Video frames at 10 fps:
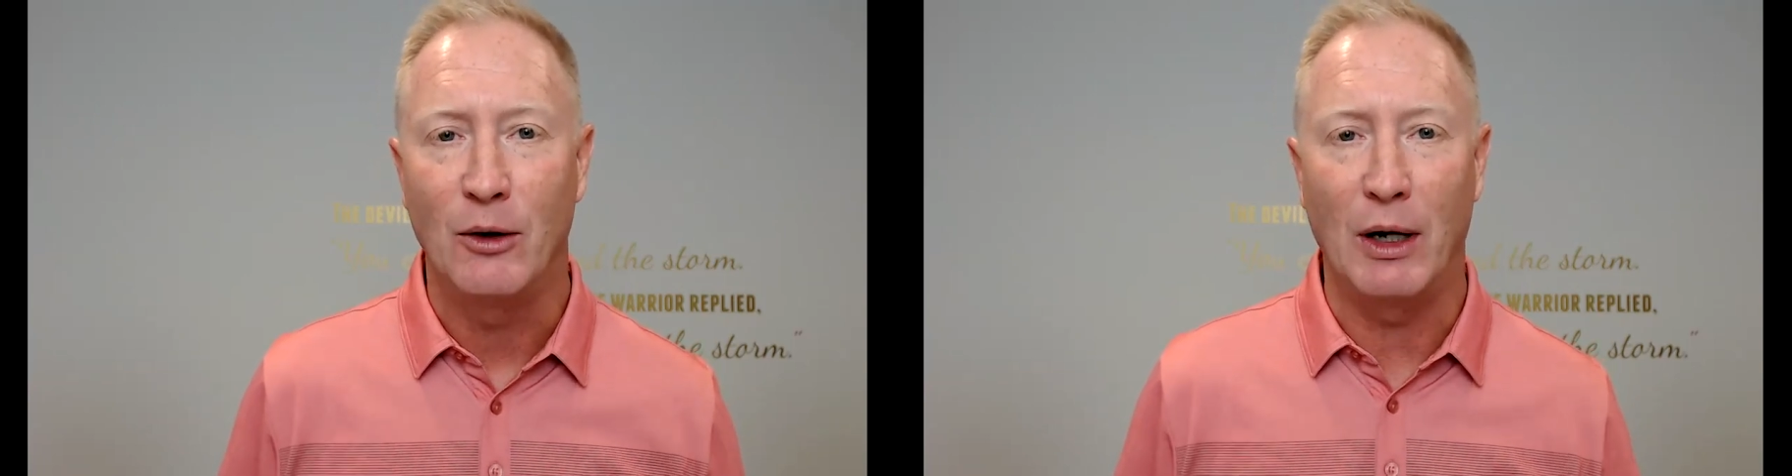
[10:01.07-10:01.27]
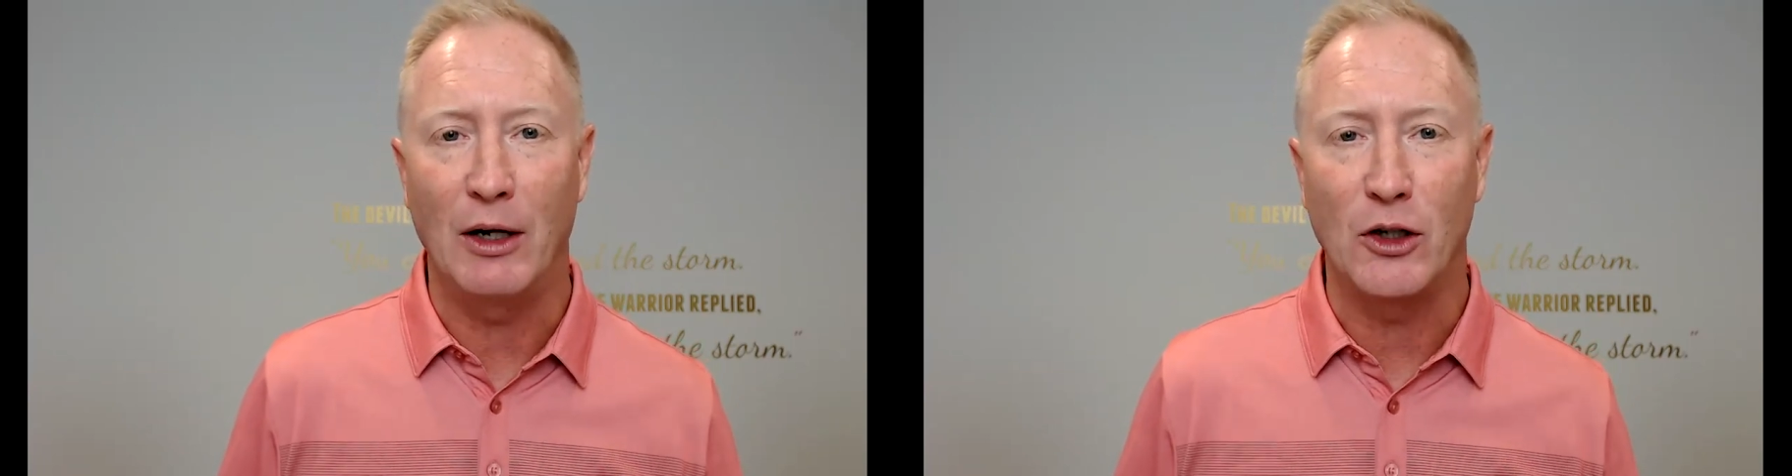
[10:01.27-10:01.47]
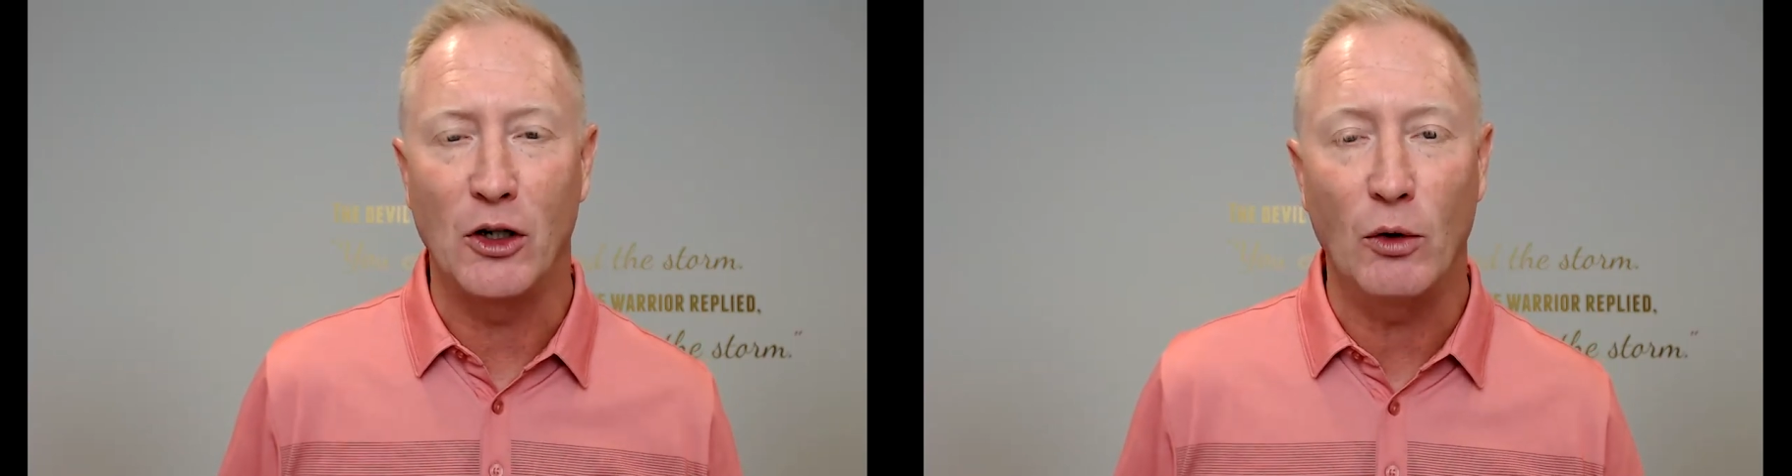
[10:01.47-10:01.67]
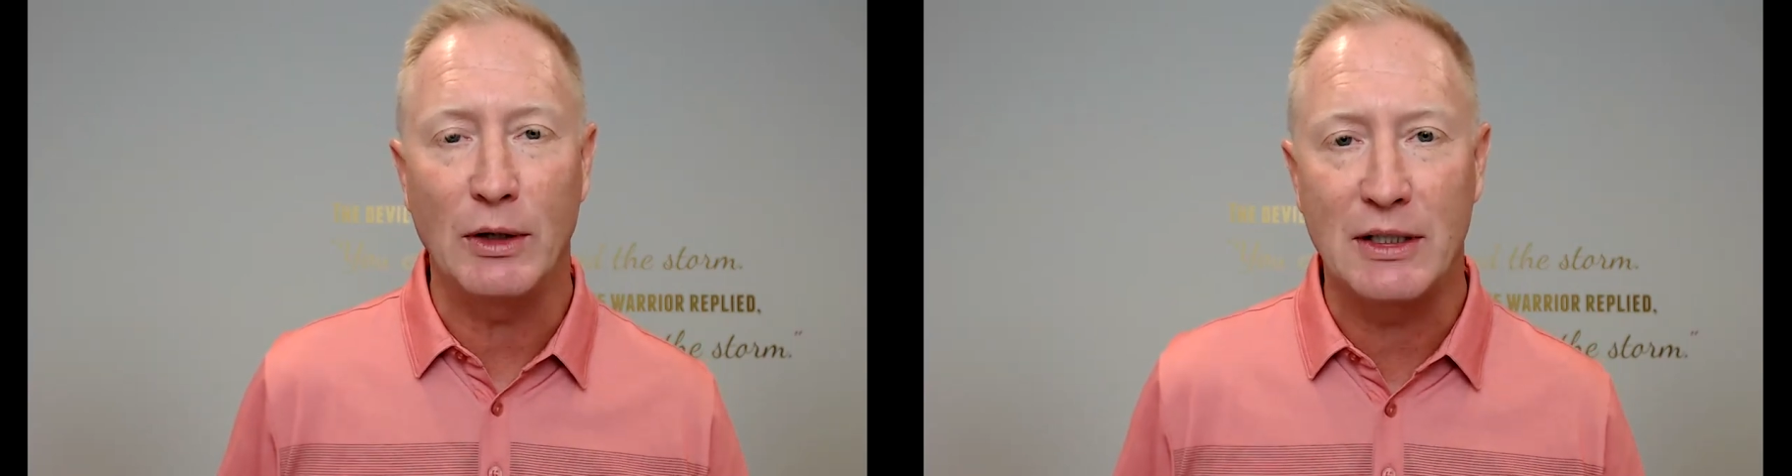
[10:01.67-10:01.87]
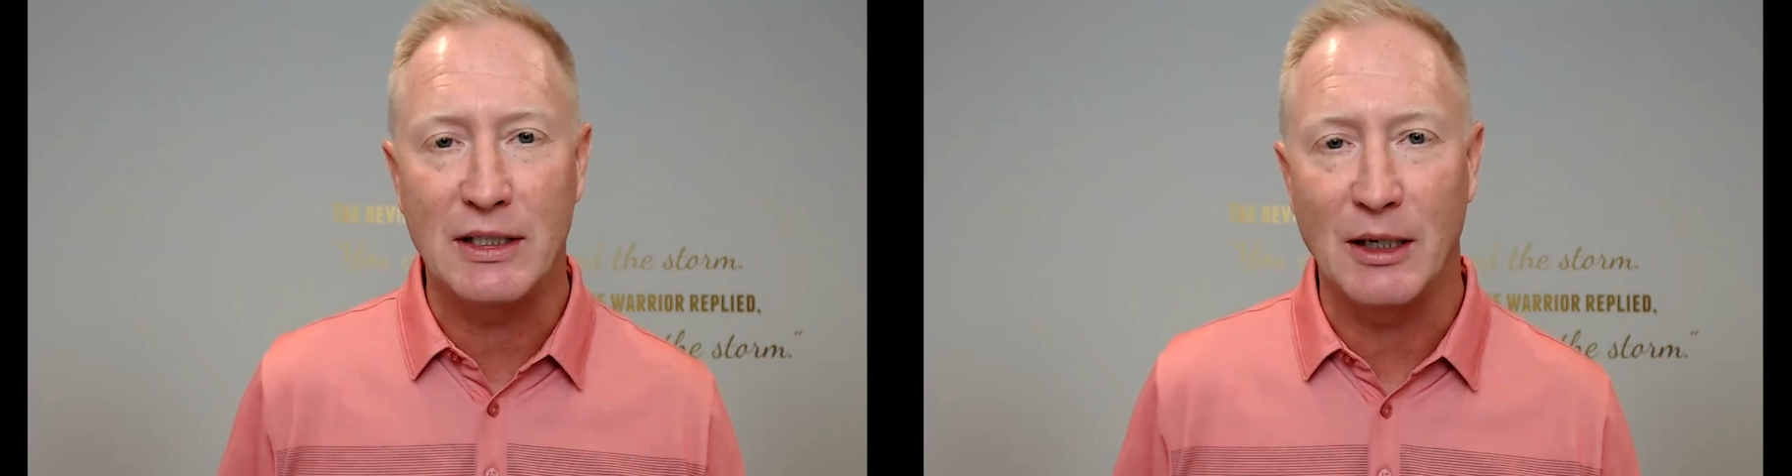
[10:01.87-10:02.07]
well, you know,
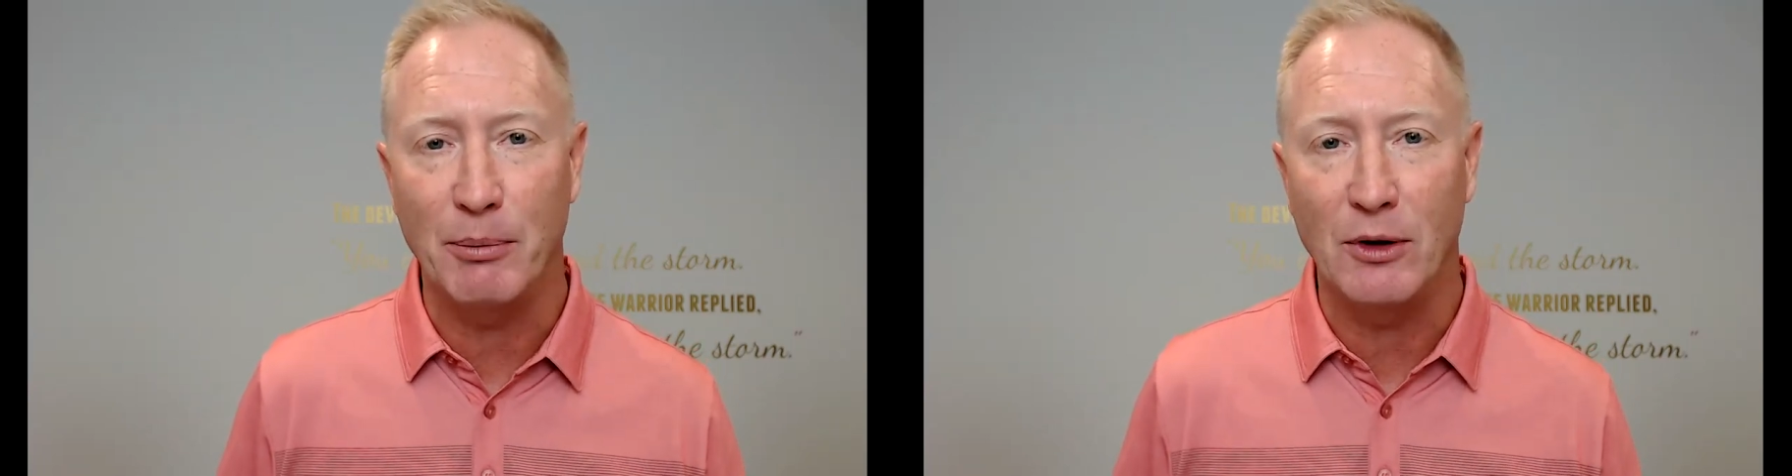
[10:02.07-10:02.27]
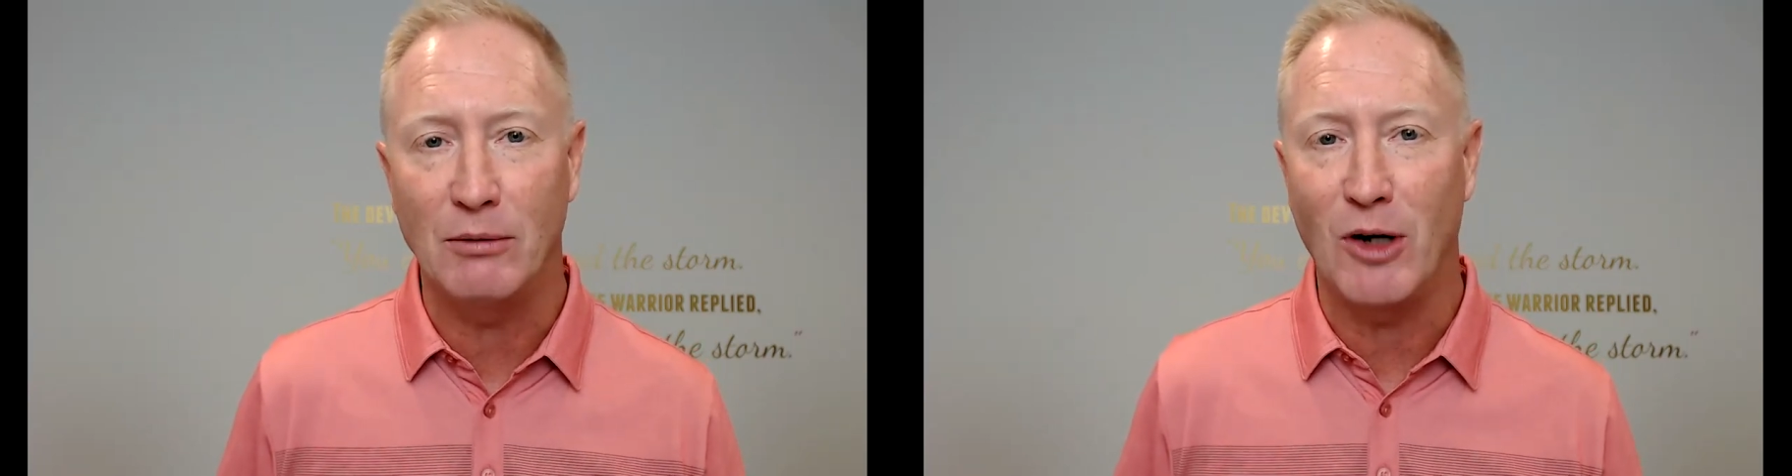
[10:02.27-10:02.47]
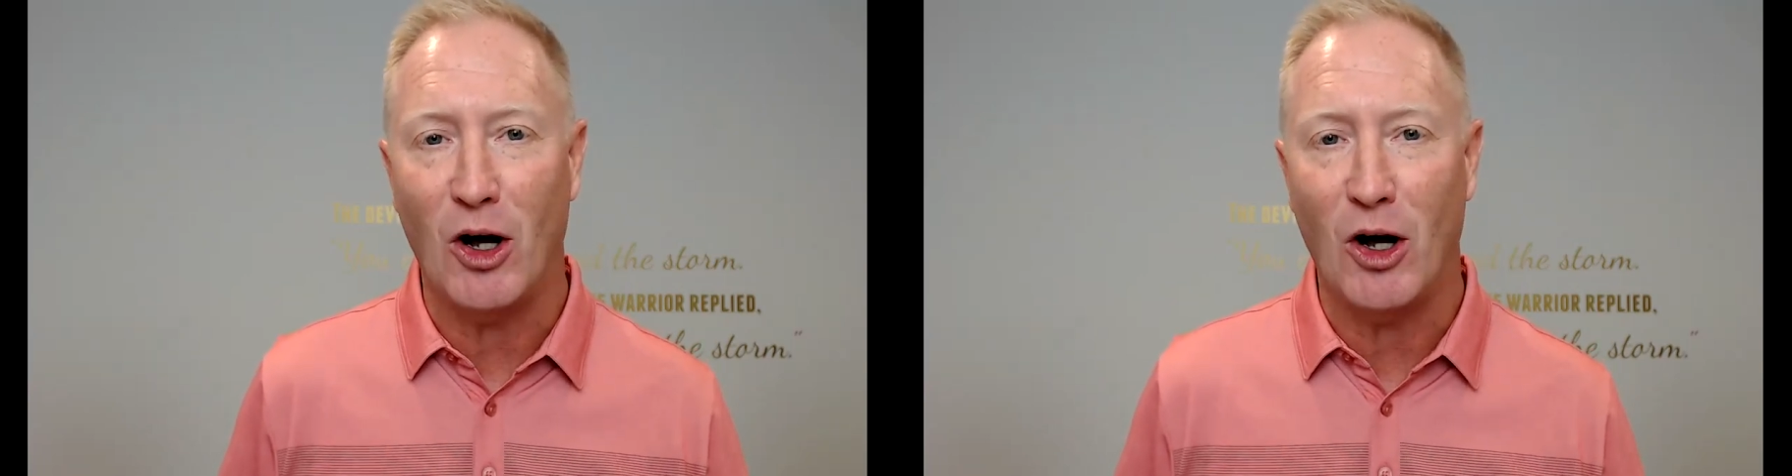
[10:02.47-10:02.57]
it's simple.